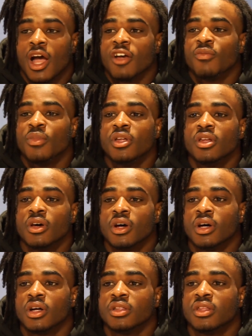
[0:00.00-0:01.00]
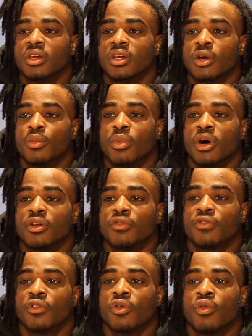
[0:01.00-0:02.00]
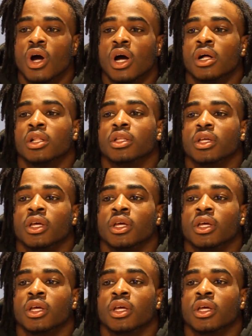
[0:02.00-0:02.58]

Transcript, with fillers: I've been uh, thinking about it for a while,